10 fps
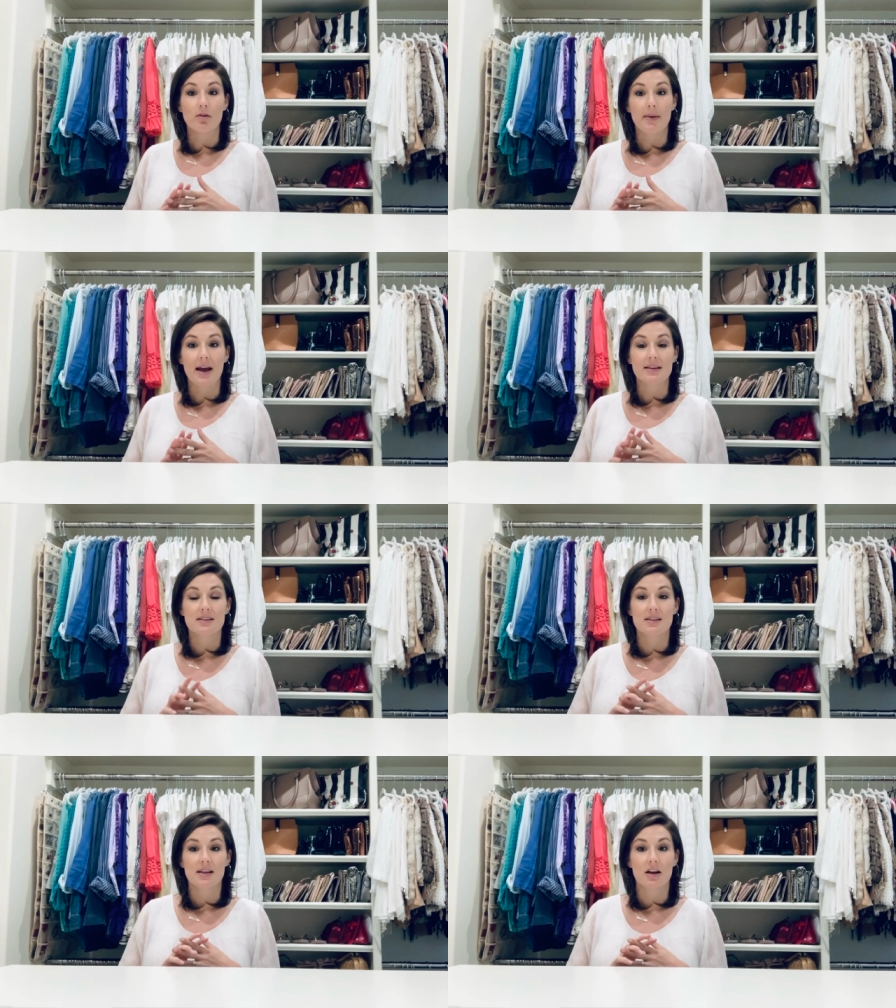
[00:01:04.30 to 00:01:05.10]
bags
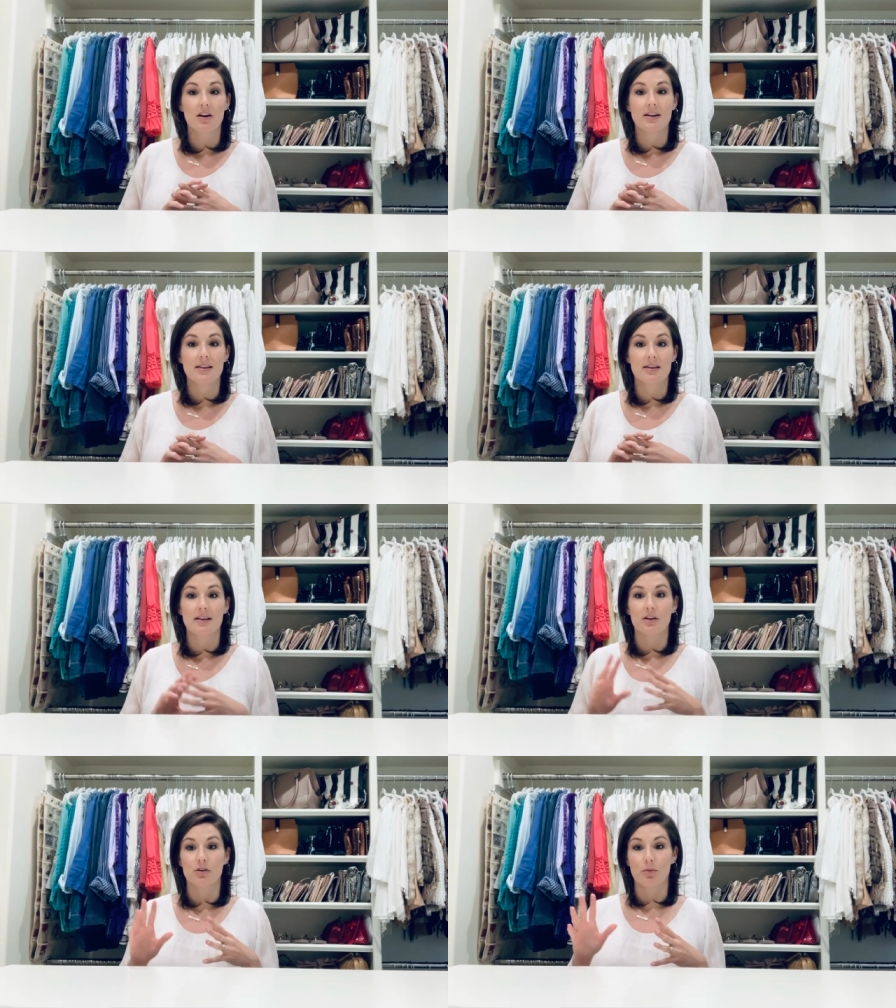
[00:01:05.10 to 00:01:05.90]
in there, anything
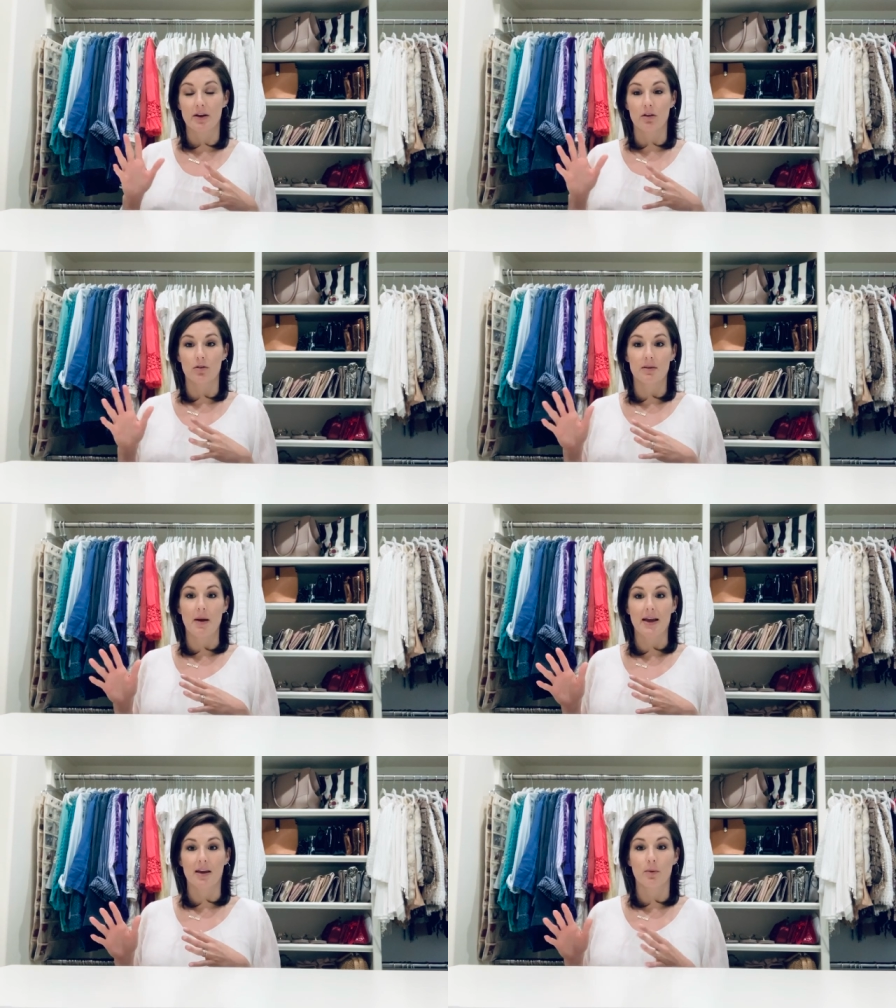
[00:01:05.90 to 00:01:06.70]
that you're regularly
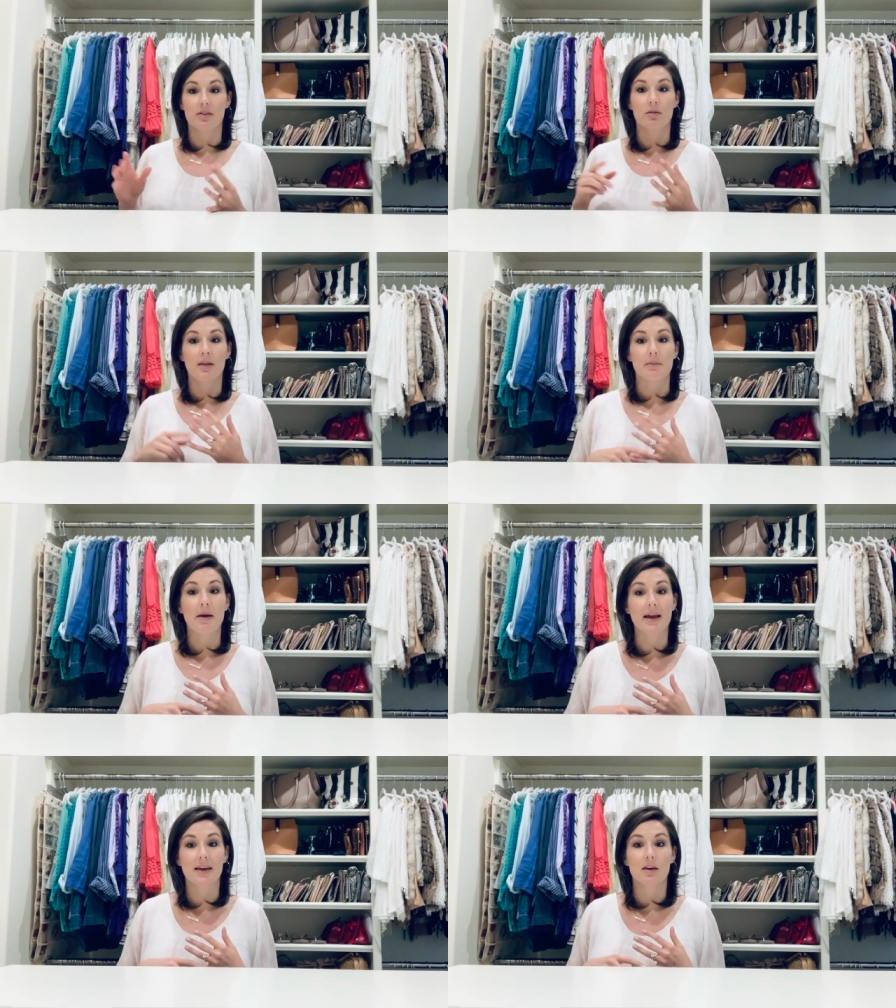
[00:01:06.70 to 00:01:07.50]
packing with you, like
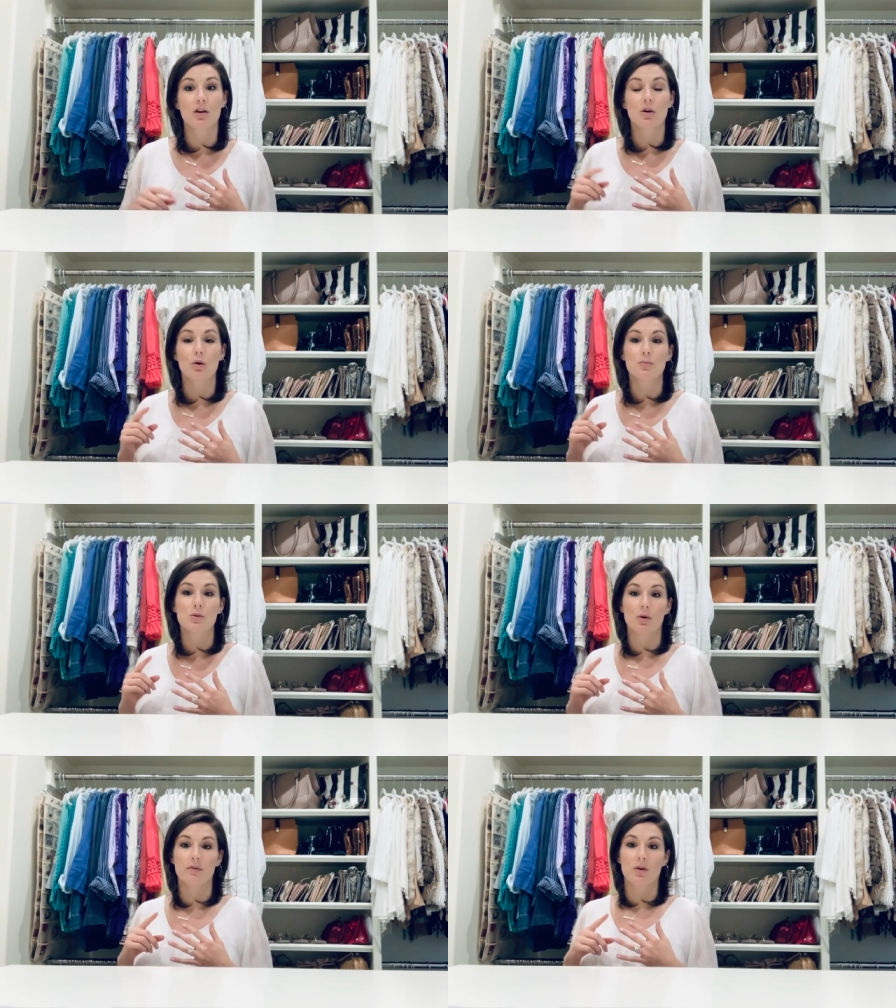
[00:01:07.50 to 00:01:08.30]
packing cubes,
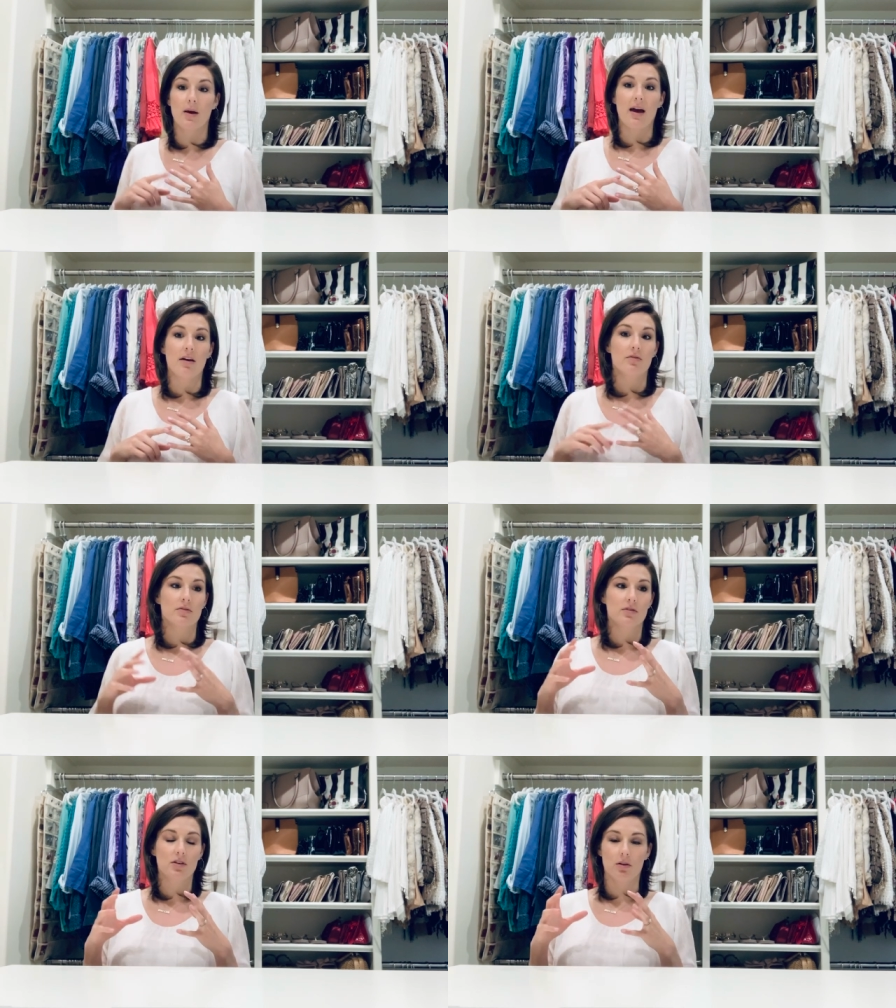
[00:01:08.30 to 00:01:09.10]
or if you have,
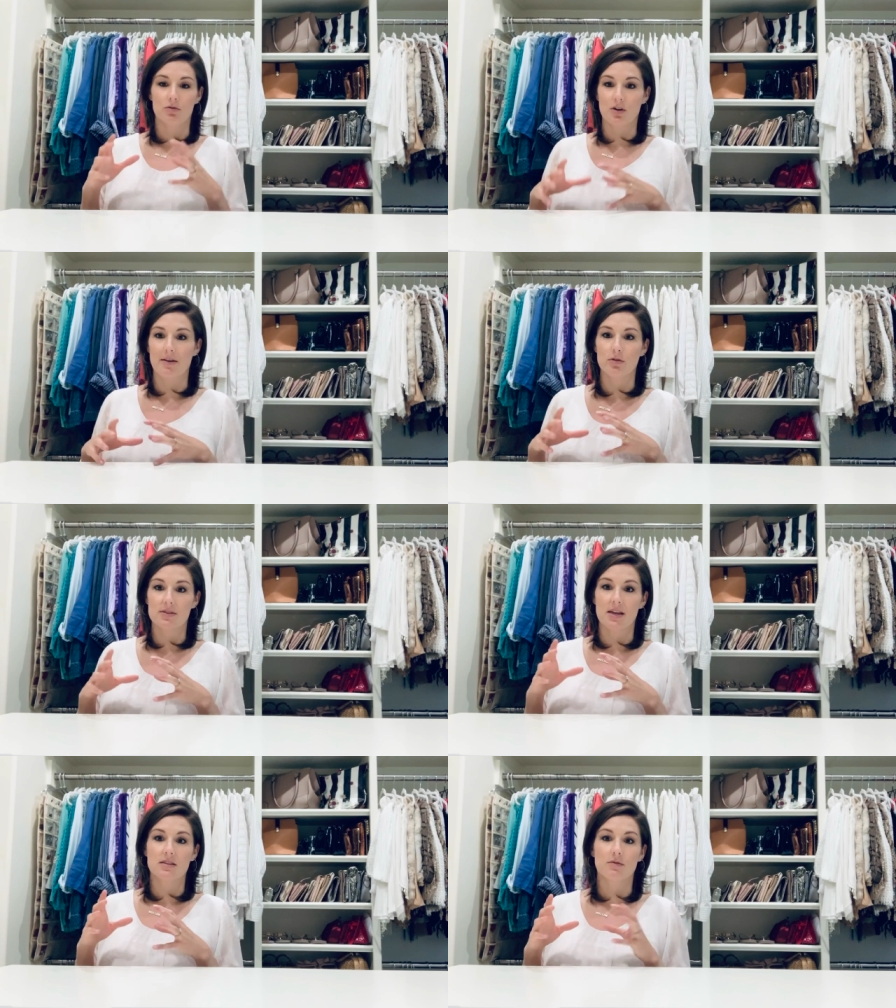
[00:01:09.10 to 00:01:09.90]
you know, travel
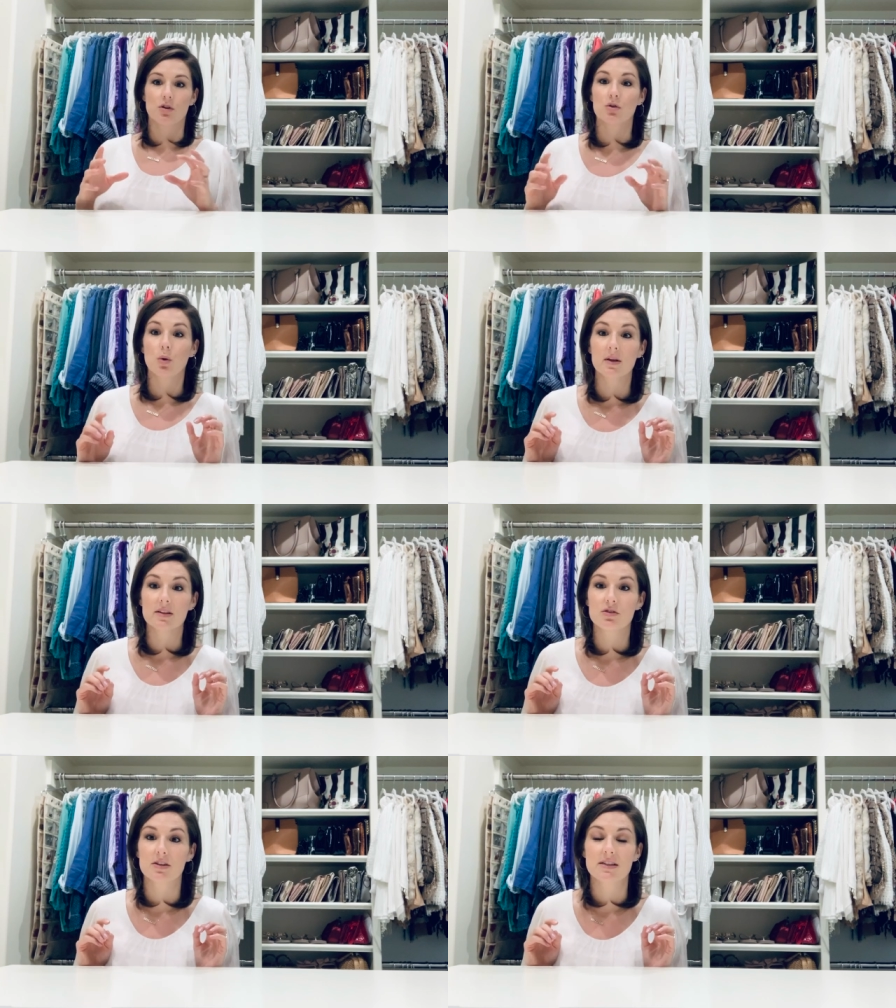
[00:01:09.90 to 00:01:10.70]
sets of your
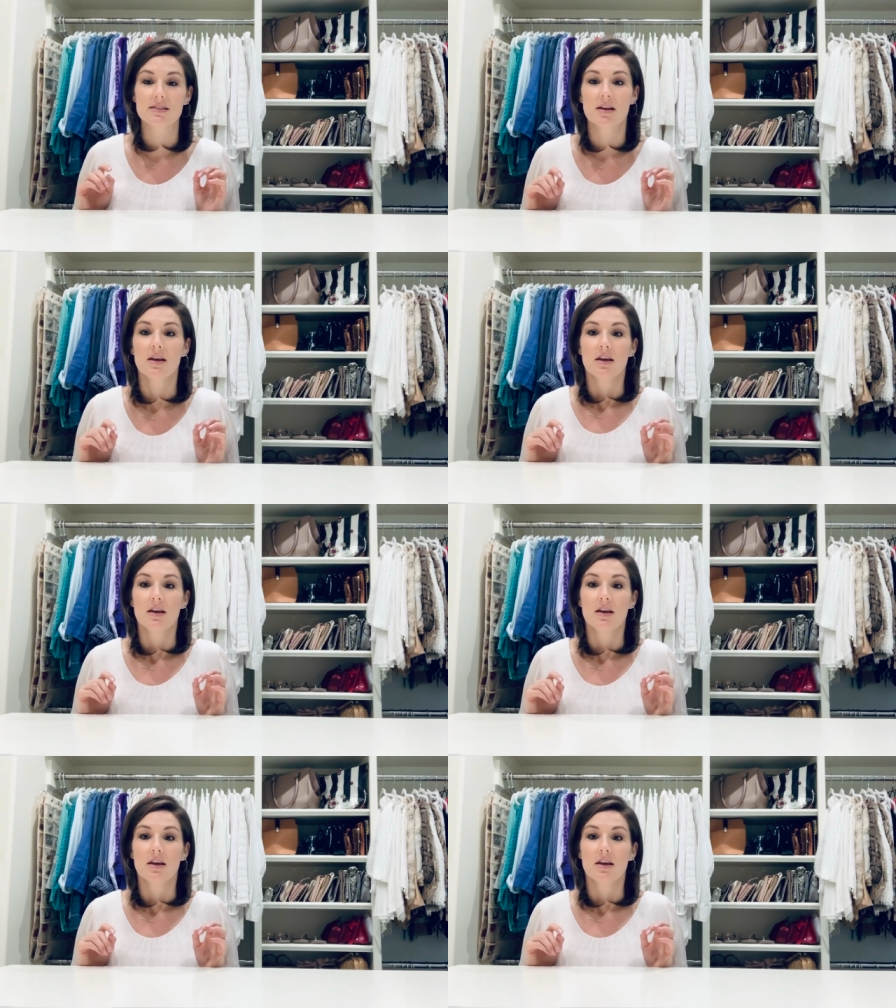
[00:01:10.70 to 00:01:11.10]
toiletries,